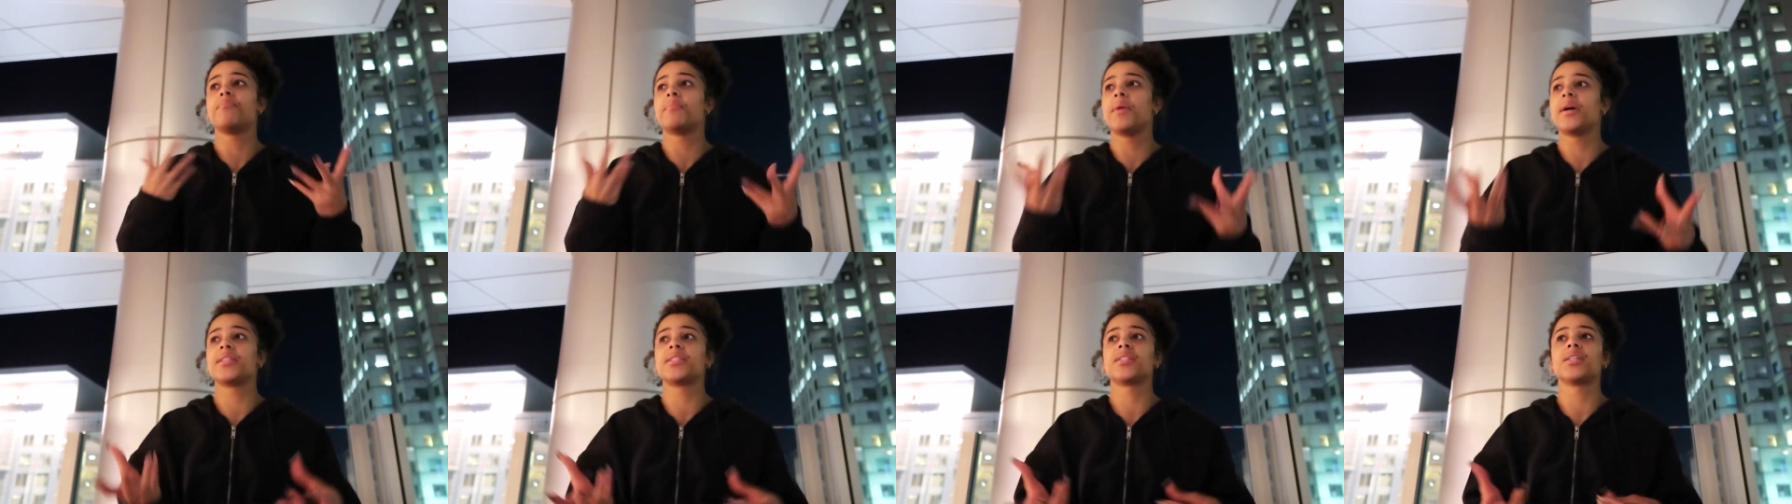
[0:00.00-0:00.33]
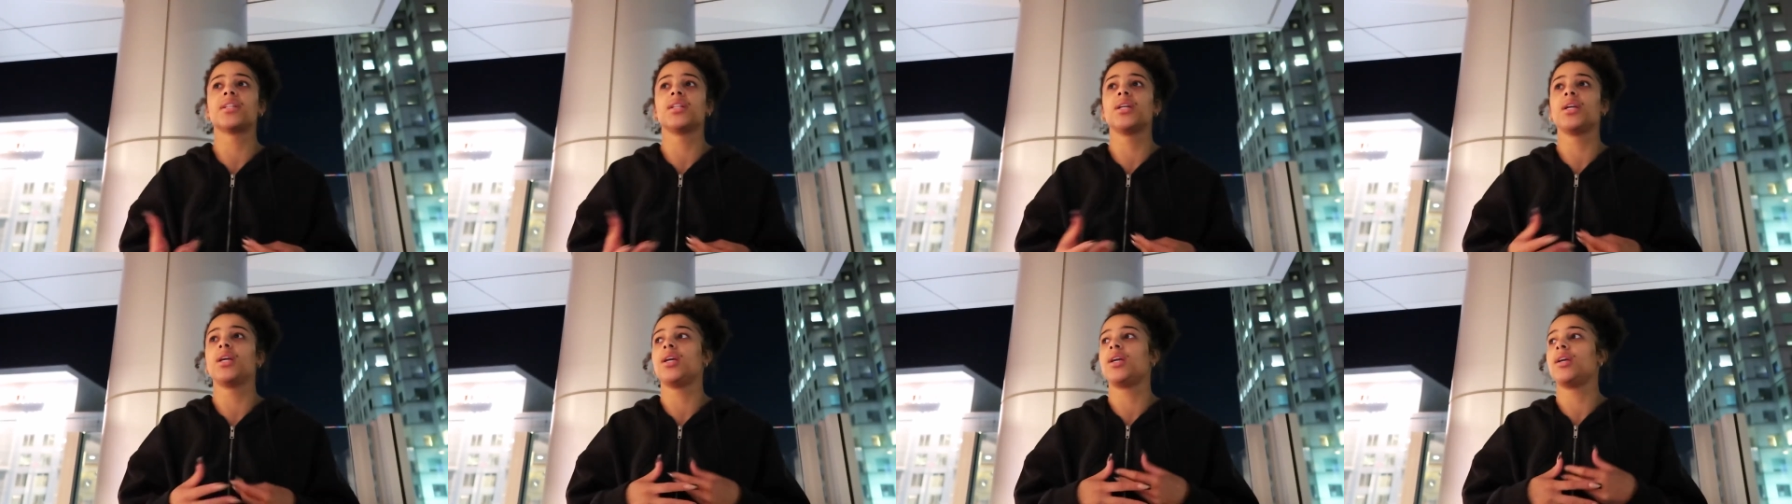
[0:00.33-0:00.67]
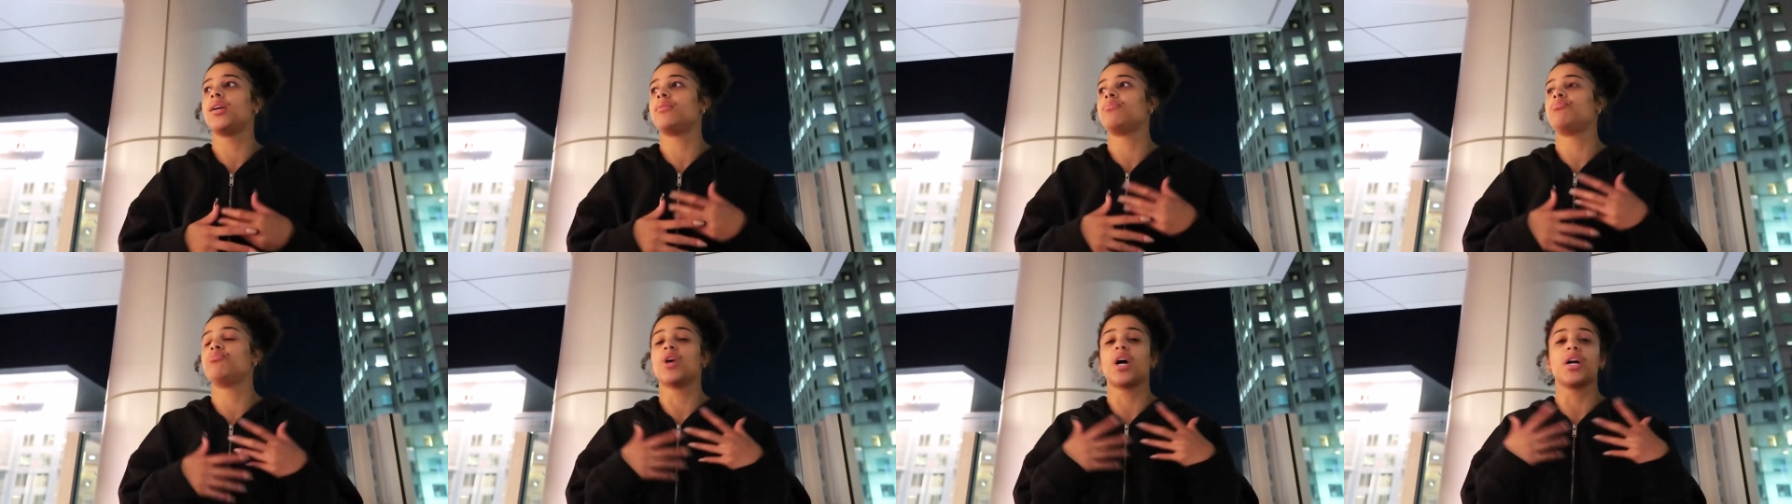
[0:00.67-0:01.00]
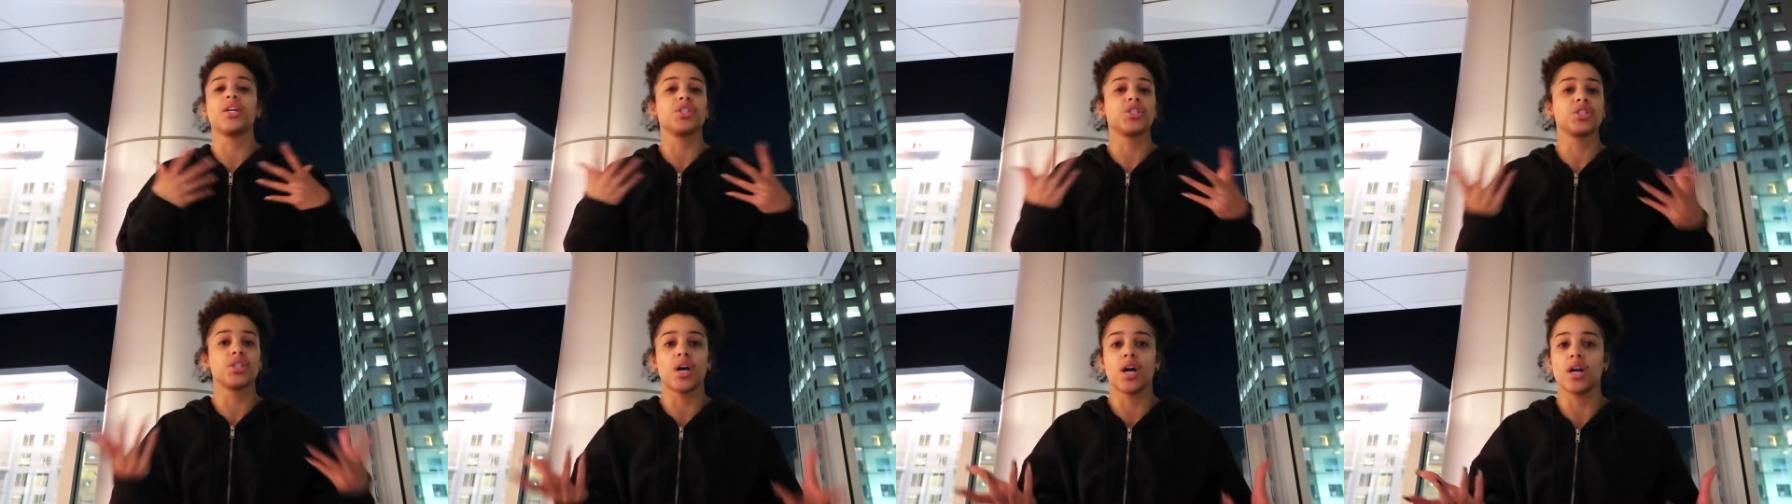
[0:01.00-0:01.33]
mentally. I
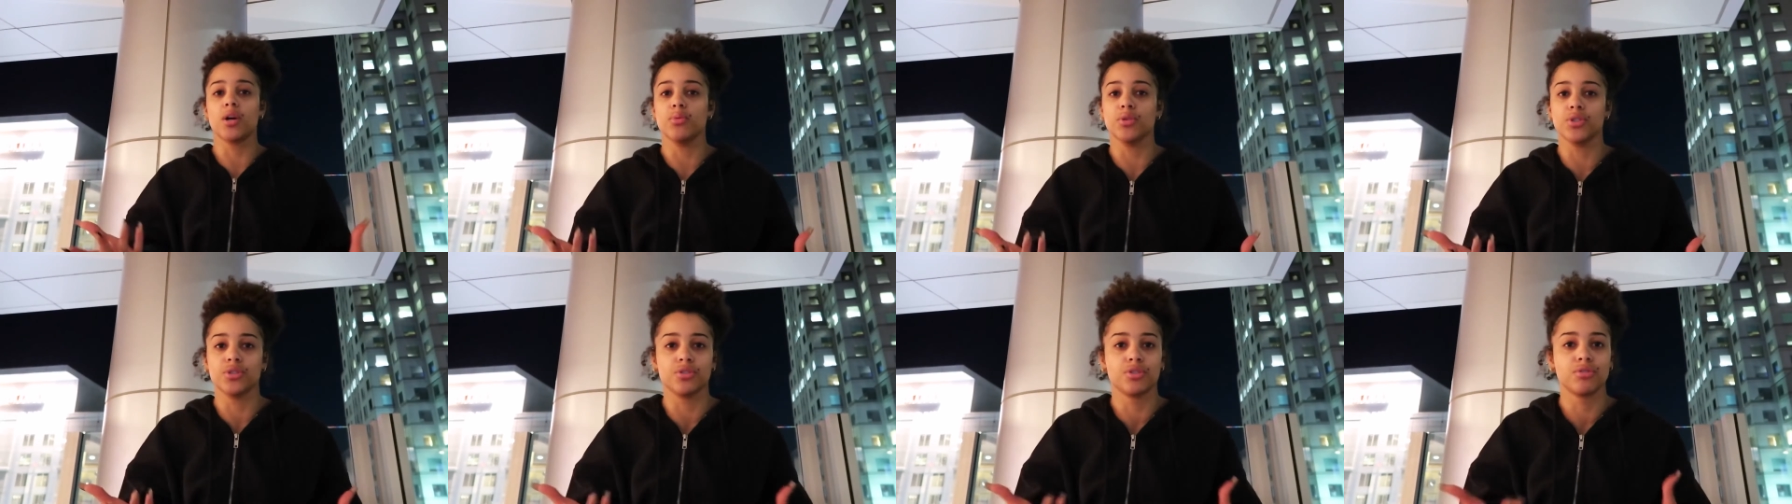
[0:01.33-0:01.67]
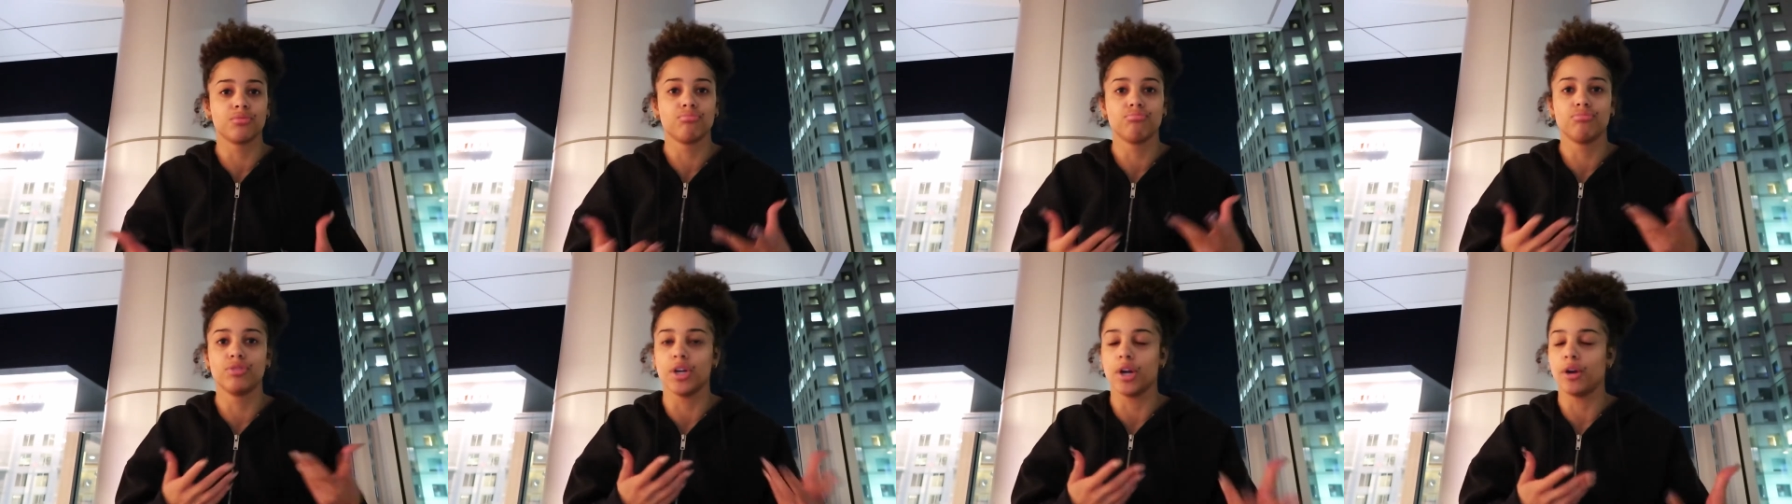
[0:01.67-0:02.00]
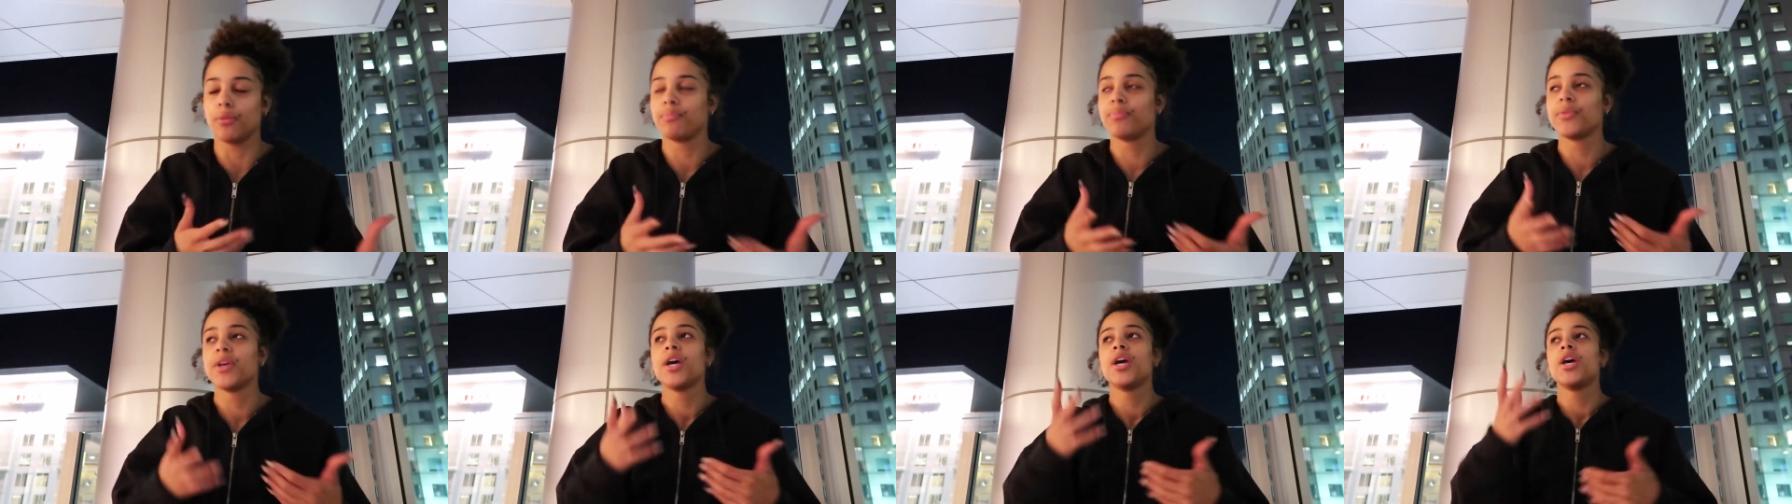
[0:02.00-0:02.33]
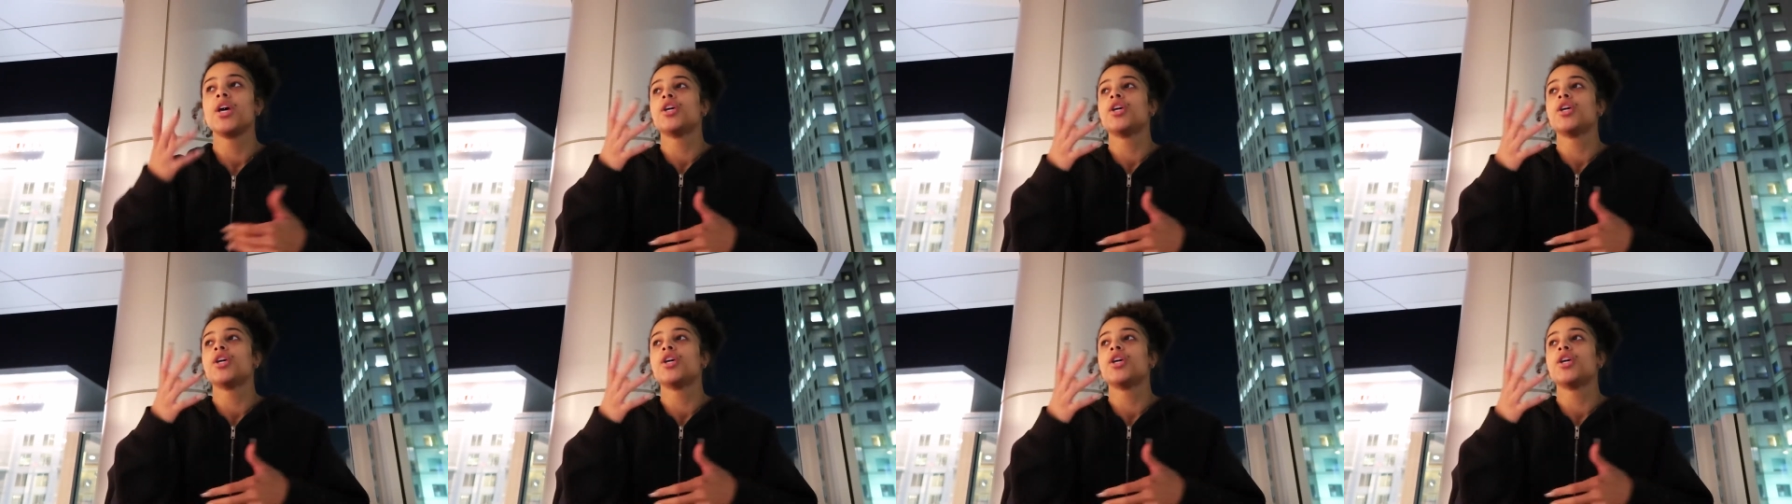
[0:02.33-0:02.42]
just thought it was, you know.